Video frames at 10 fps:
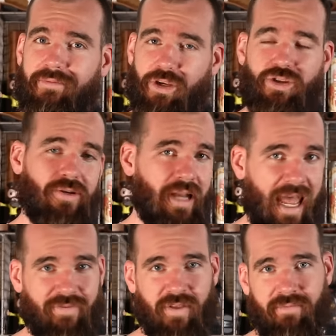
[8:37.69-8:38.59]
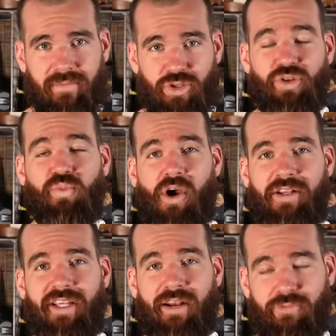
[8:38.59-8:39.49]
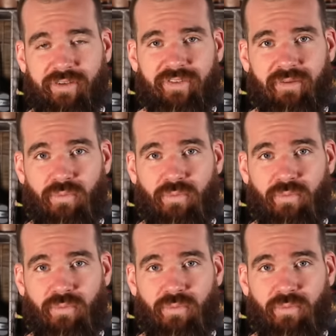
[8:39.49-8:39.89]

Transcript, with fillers: You shouldn't have them. You should work to get rid of